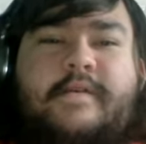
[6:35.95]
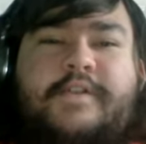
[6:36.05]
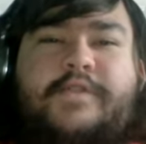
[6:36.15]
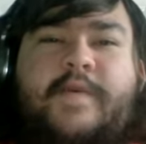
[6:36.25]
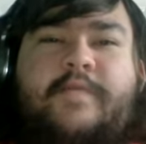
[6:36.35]

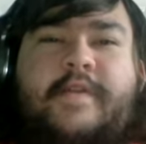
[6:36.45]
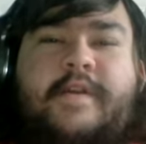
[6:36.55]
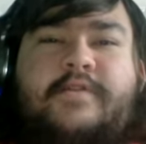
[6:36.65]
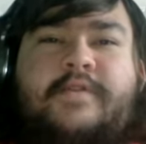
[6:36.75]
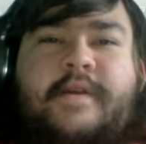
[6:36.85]
should be pretty
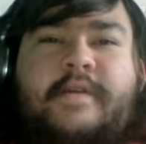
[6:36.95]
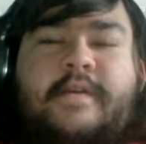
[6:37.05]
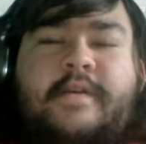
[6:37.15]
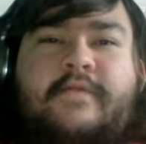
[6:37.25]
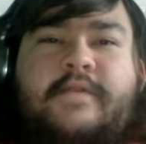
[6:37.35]
interesting in
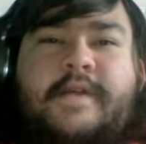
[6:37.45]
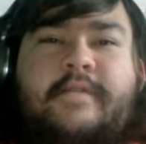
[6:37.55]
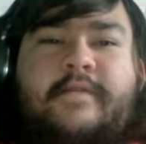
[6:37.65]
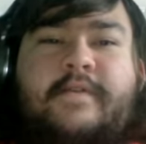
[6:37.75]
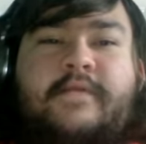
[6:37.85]
their first
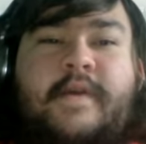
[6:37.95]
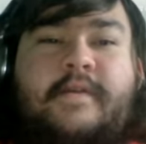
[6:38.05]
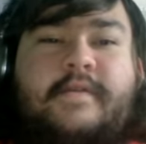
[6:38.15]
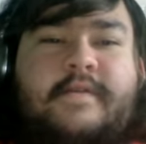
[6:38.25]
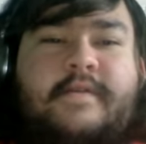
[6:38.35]
year in Las Vegas.